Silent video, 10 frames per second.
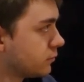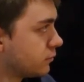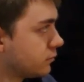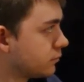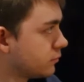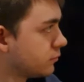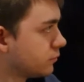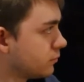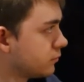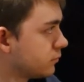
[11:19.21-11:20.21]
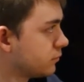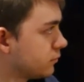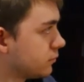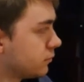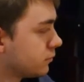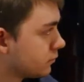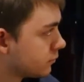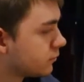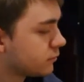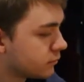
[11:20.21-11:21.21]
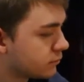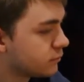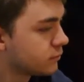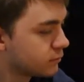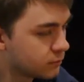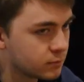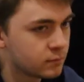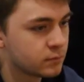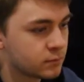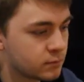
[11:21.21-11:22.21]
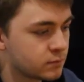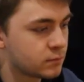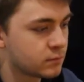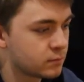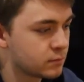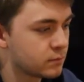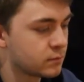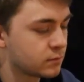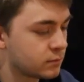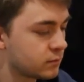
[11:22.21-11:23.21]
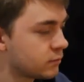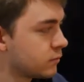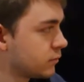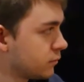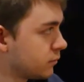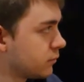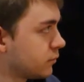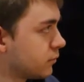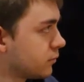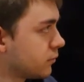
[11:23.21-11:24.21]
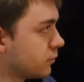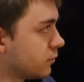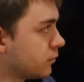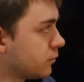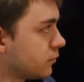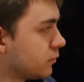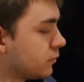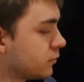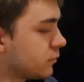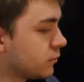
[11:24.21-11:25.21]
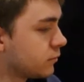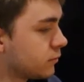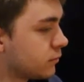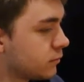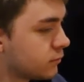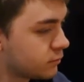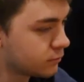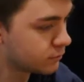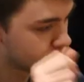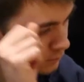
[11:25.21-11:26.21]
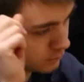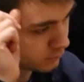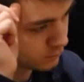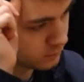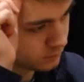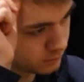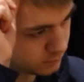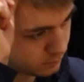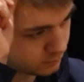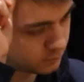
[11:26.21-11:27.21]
The person shown says nothing.